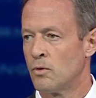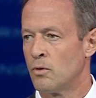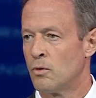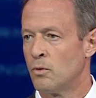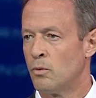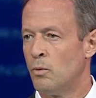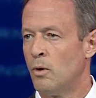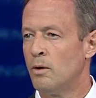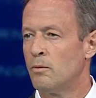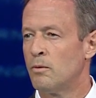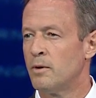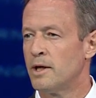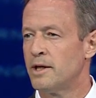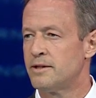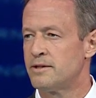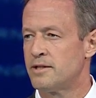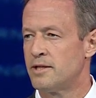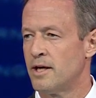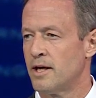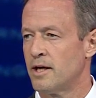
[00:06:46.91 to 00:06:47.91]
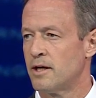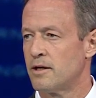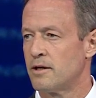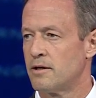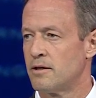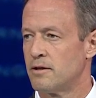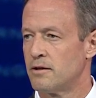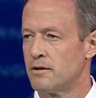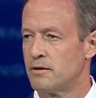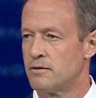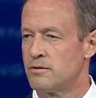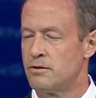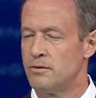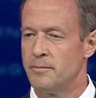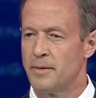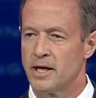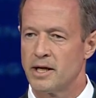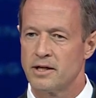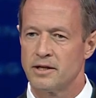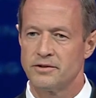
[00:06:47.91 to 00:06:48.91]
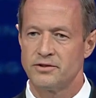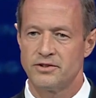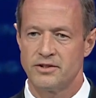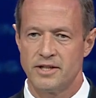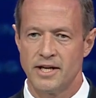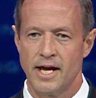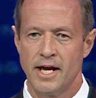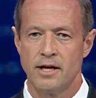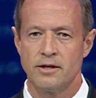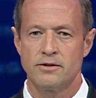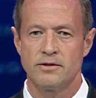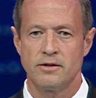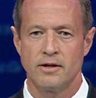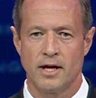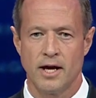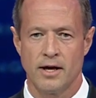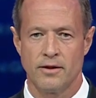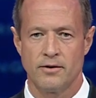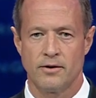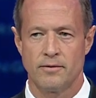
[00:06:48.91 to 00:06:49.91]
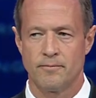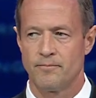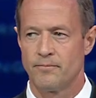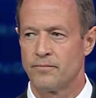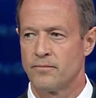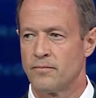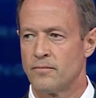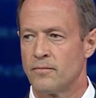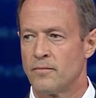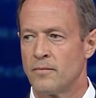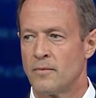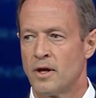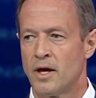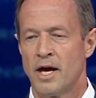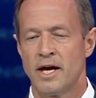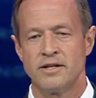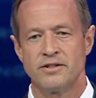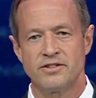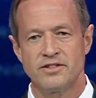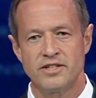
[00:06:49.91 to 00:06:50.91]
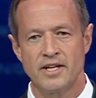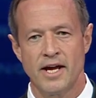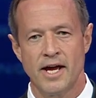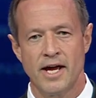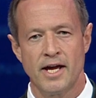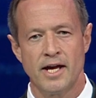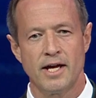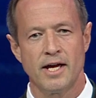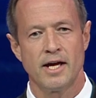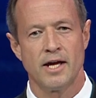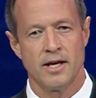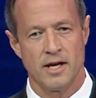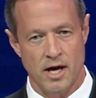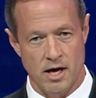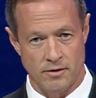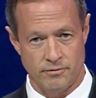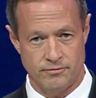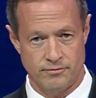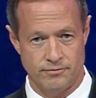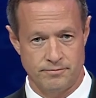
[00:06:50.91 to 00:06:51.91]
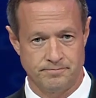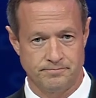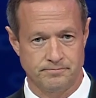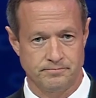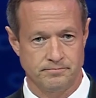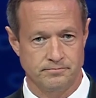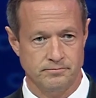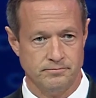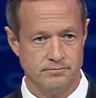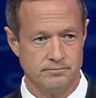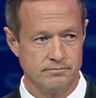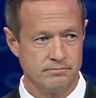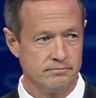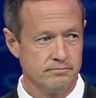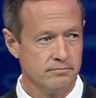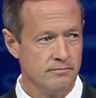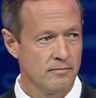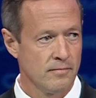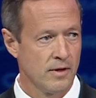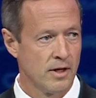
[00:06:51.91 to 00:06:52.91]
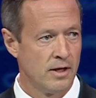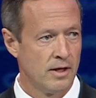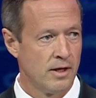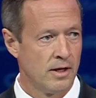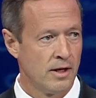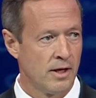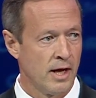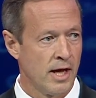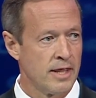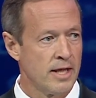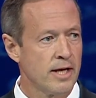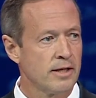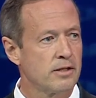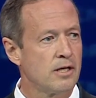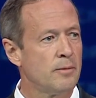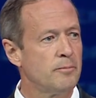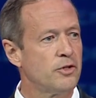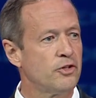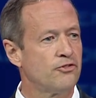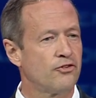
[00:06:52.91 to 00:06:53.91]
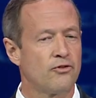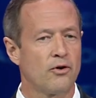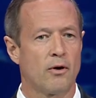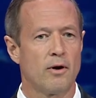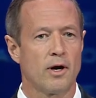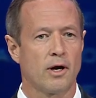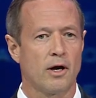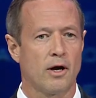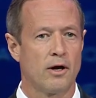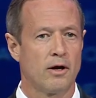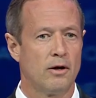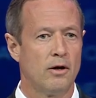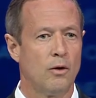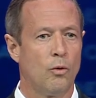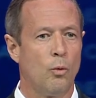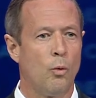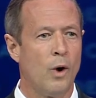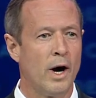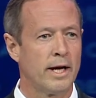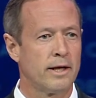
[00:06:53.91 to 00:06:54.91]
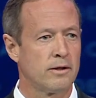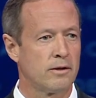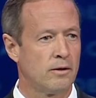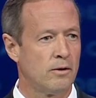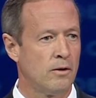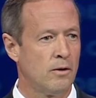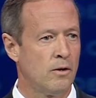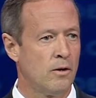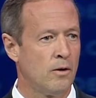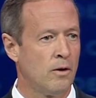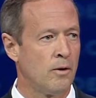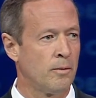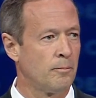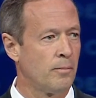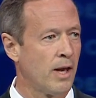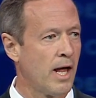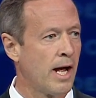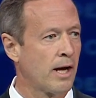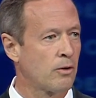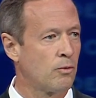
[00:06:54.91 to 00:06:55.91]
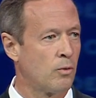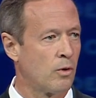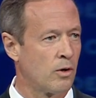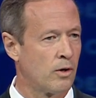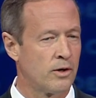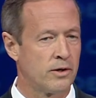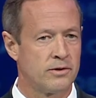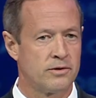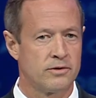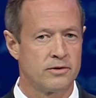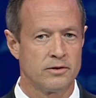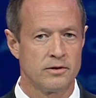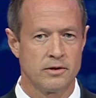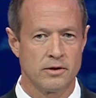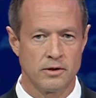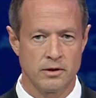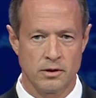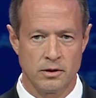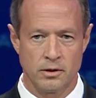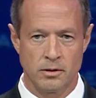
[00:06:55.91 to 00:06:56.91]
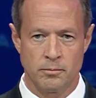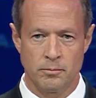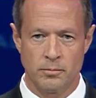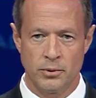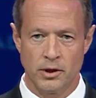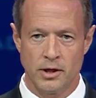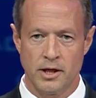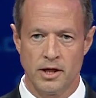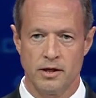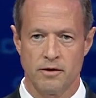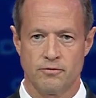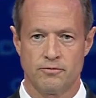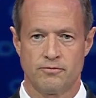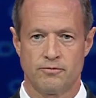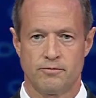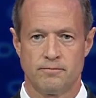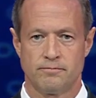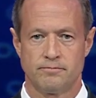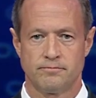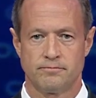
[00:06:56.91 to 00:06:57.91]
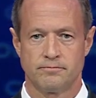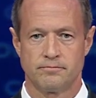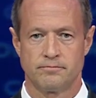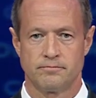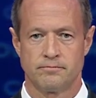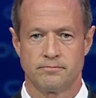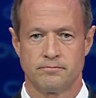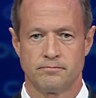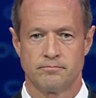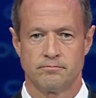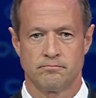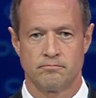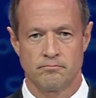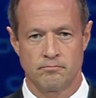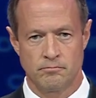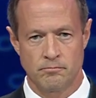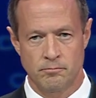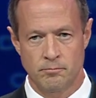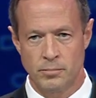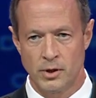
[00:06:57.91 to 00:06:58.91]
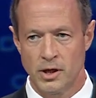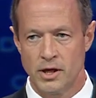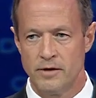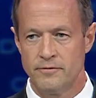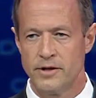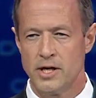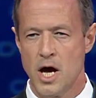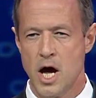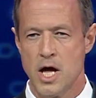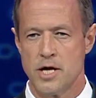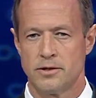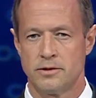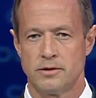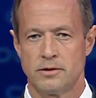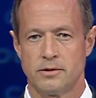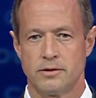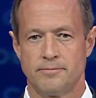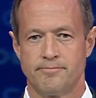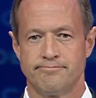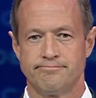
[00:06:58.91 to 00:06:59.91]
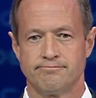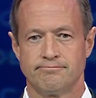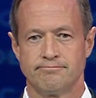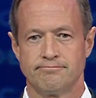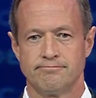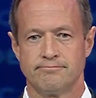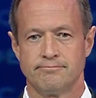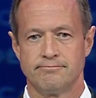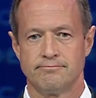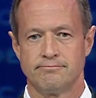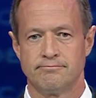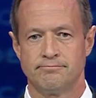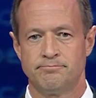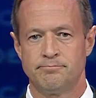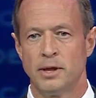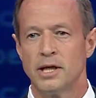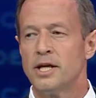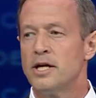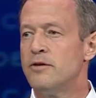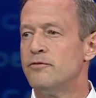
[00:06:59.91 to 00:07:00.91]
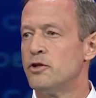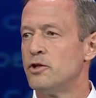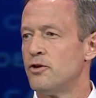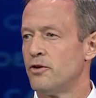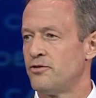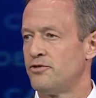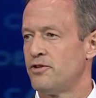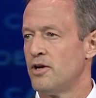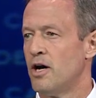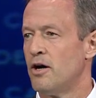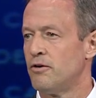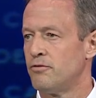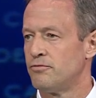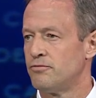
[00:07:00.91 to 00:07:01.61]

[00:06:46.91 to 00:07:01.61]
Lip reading: What will it take to make us stand together and say enough?" And then come the stark white on black words, "Believe. Believe in us. Believe in yourself.